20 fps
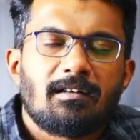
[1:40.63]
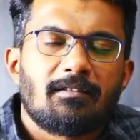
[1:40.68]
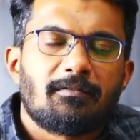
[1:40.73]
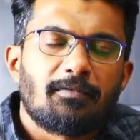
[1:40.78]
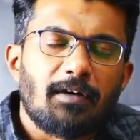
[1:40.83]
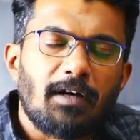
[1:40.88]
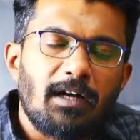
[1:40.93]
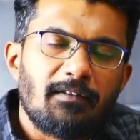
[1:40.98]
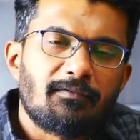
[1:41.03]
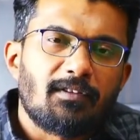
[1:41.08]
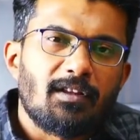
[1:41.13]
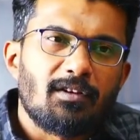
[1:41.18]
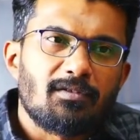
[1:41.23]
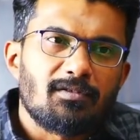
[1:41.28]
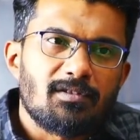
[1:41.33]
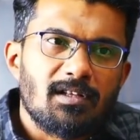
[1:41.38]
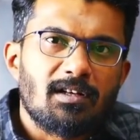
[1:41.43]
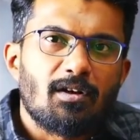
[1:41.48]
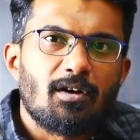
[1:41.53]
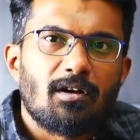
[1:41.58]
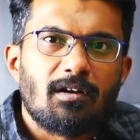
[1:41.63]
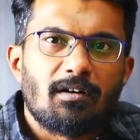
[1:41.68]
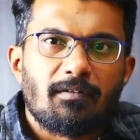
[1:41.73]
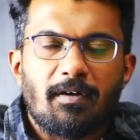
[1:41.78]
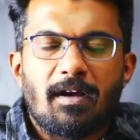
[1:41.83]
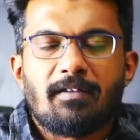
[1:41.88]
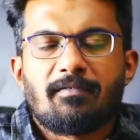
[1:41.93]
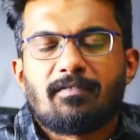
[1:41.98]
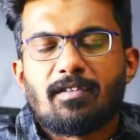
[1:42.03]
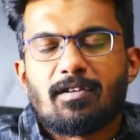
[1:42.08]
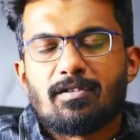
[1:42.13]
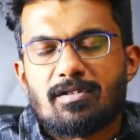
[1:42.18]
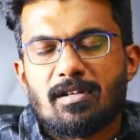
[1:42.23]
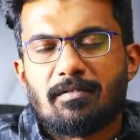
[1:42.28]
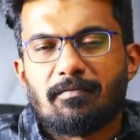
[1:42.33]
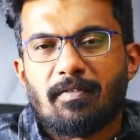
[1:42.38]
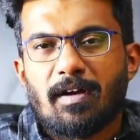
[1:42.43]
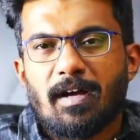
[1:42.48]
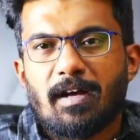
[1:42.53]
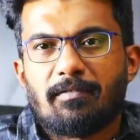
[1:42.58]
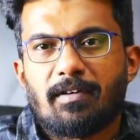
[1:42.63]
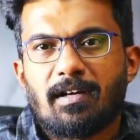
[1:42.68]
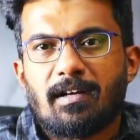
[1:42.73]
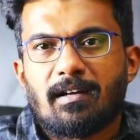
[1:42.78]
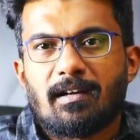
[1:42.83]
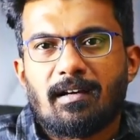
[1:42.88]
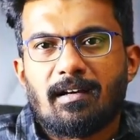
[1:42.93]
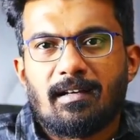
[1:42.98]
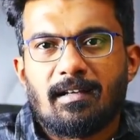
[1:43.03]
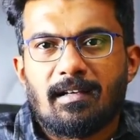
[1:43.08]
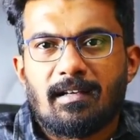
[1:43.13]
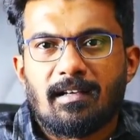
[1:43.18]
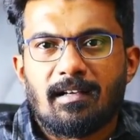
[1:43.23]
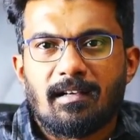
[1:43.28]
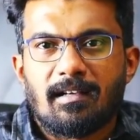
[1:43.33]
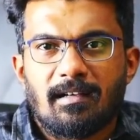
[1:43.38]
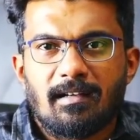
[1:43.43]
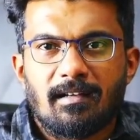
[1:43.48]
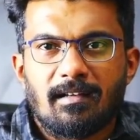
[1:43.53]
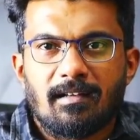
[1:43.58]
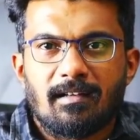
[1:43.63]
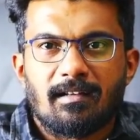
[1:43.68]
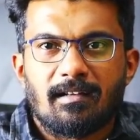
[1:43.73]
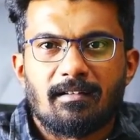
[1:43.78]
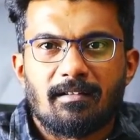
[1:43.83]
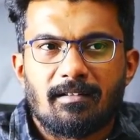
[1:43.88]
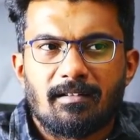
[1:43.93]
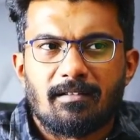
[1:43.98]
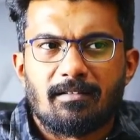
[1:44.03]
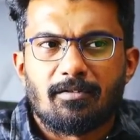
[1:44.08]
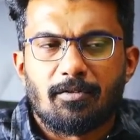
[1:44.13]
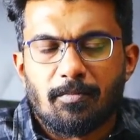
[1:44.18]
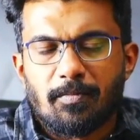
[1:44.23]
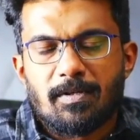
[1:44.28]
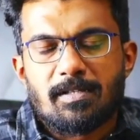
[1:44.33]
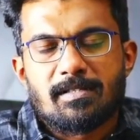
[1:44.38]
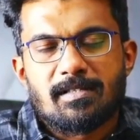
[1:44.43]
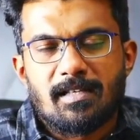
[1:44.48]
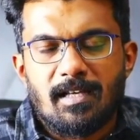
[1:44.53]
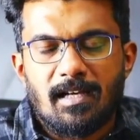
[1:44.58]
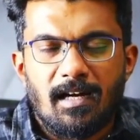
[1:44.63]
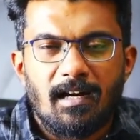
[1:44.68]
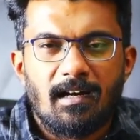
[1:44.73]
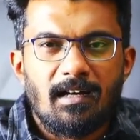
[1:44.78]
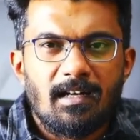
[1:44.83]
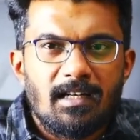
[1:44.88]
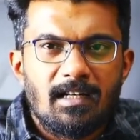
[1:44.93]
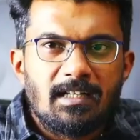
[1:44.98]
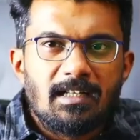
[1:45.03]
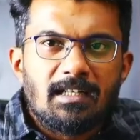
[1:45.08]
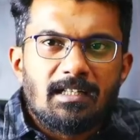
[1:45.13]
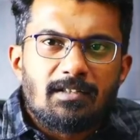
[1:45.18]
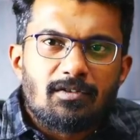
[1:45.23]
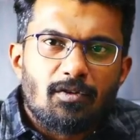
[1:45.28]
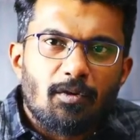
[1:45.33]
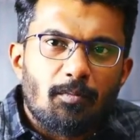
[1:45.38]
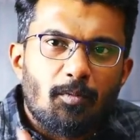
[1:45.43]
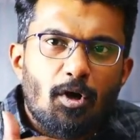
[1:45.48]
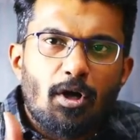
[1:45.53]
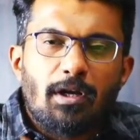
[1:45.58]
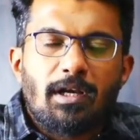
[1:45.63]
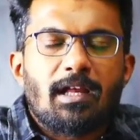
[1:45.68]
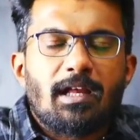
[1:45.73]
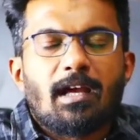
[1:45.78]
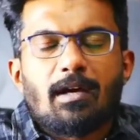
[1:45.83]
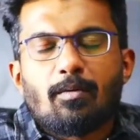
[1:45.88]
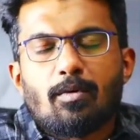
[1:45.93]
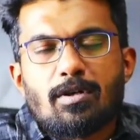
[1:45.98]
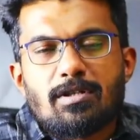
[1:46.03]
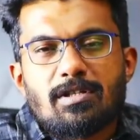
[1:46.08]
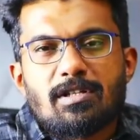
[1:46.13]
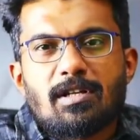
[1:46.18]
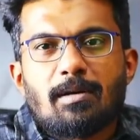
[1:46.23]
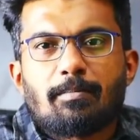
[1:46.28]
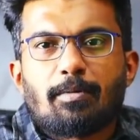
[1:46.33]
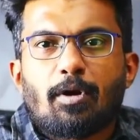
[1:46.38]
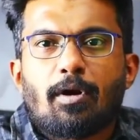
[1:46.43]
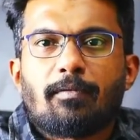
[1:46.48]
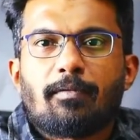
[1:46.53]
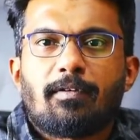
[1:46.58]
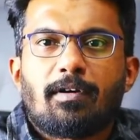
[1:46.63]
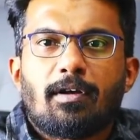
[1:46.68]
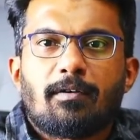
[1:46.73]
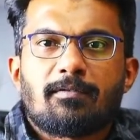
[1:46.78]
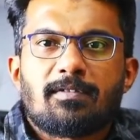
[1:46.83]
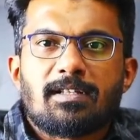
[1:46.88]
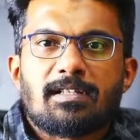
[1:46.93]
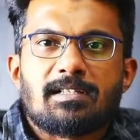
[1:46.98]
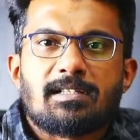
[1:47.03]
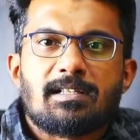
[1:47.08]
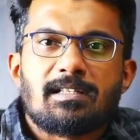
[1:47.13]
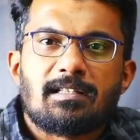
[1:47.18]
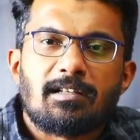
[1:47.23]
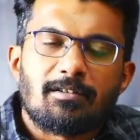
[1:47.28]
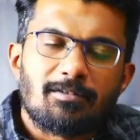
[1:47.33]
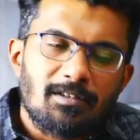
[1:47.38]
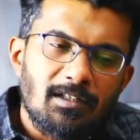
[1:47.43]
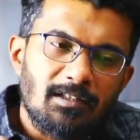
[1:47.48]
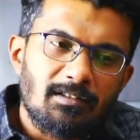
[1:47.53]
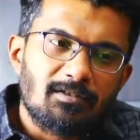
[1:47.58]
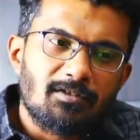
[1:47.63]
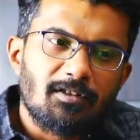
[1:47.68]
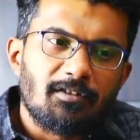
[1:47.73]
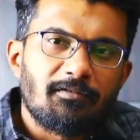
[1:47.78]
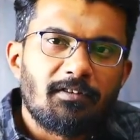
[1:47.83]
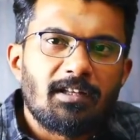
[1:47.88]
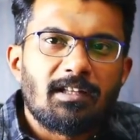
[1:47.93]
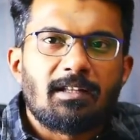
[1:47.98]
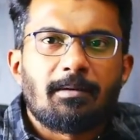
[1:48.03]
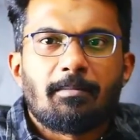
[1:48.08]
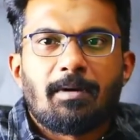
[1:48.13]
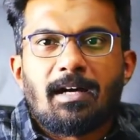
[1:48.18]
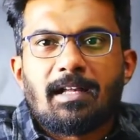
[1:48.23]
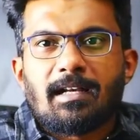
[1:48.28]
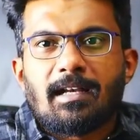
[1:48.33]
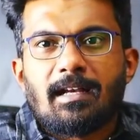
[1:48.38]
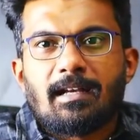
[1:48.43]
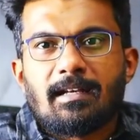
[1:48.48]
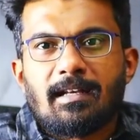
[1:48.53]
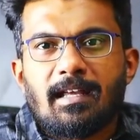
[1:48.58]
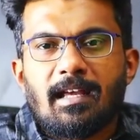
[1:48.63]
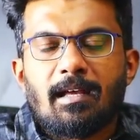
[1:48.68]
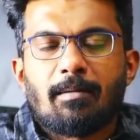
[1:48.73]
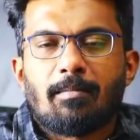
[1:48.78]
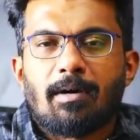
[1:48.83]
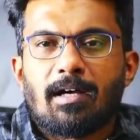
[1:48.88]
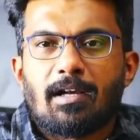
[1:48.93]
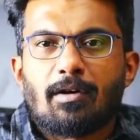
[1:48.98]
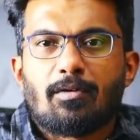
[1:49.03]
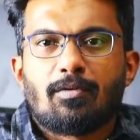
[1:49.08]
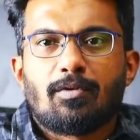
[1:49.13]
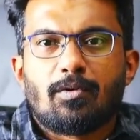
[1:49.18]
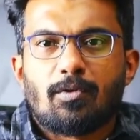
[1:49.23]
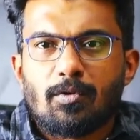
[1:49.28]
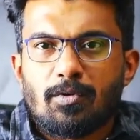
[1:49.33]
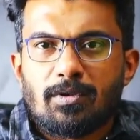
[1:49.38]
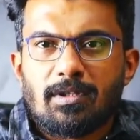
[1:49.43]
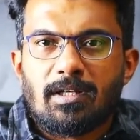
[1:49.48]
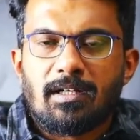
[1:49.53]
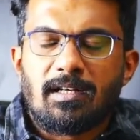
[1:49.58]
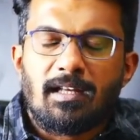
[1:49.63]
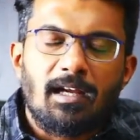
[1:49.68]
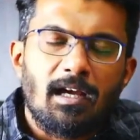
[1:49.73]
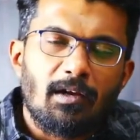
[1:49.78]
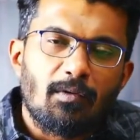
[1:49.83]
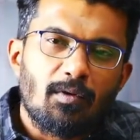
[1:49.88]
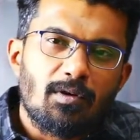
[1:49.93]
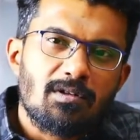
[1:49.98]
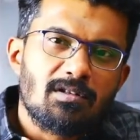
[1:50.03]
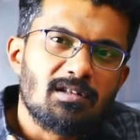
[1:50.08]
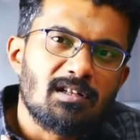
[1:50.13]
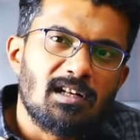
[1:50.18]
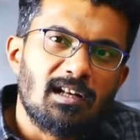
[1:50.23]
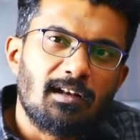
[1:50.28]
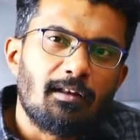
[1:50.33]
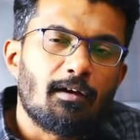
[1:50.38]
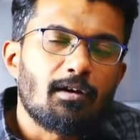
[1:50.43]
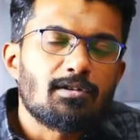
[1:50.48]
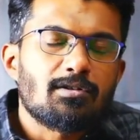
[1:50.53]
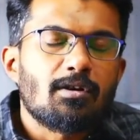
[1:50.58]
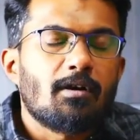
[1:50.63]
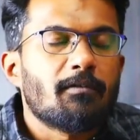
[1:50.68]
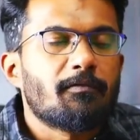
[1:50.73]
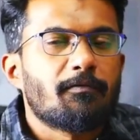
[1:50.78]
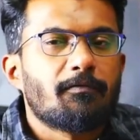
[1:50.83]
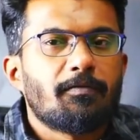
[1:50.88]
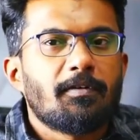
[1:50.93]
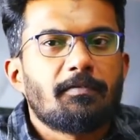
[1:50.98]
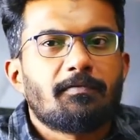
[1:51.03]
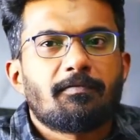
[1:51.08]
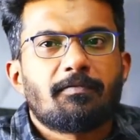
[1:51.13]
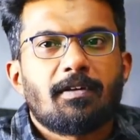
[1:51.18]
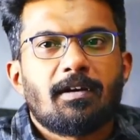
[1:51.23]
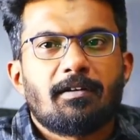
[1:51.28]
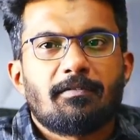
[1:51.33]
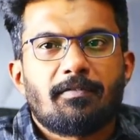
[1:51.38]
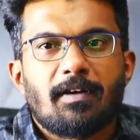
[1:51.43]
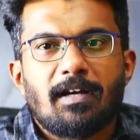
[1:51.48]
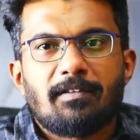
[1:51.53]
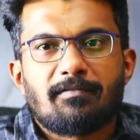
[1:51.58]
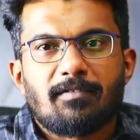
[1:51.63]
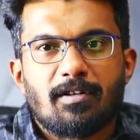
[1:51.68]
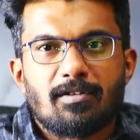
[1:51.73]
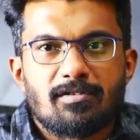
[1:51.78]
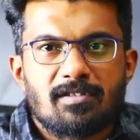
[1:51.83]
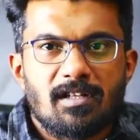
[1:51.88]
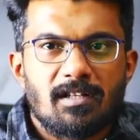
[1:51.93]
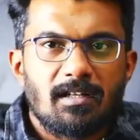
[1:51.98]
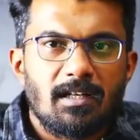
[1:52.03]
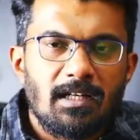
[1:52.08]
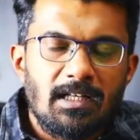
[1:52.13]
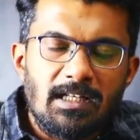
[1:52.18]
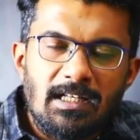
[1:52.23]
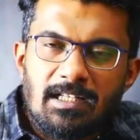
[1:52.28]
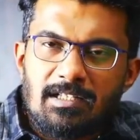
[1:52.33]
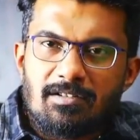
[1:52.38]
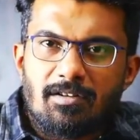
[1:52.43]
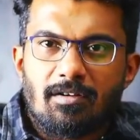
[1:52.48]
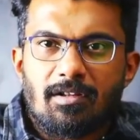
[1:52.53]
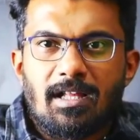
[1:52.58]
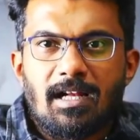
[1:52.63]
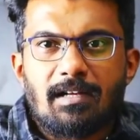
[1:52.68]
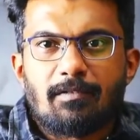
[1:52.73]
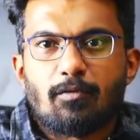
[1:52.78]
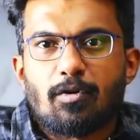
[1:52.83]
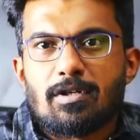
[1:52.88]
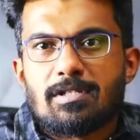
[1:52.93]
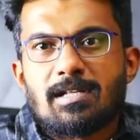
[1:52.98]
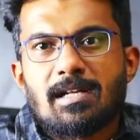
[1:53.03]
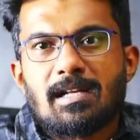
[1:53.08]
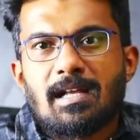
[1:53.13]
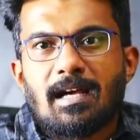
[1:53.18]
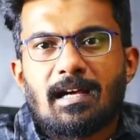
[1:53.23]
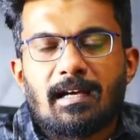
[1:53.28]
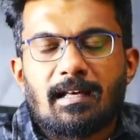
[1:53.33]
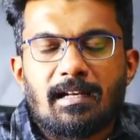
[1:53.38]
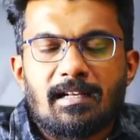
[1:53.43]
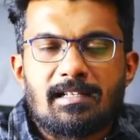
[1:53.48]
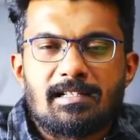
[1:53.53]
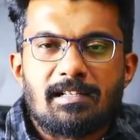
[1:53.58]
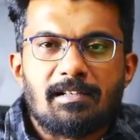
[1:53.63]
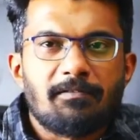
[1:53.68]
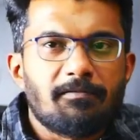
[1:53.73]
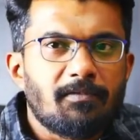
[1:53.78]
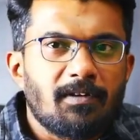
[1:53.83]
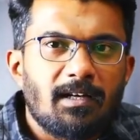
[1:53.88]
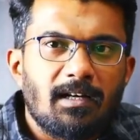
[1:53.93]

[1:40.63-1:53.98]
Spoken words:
5,000 or 5,500 rupees. So morning I was in a profit of 16,000. So when the market came around 2:30, I was in a loss of 5,000. So that was an aggressive